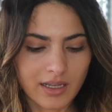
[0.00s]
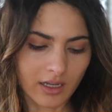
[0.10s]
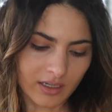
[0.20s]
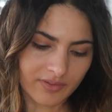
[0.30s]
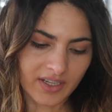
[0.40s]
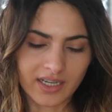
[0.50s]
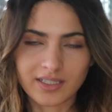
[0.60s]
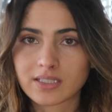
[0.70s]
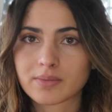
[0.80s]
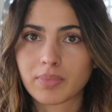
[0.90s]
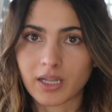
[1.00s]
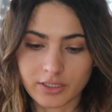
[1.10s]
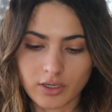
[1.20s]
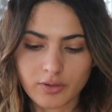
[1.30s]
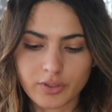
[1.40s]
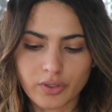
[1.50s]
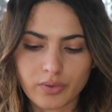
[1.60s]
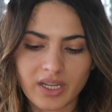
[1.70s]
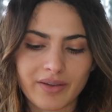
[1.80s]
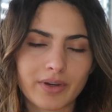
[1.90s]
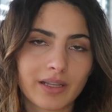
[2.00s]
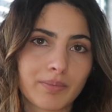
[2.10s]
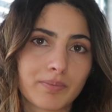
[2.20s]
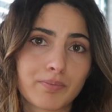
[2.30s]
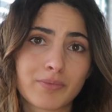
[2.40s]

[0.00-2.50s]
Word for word: a lot of that is plateau, so they will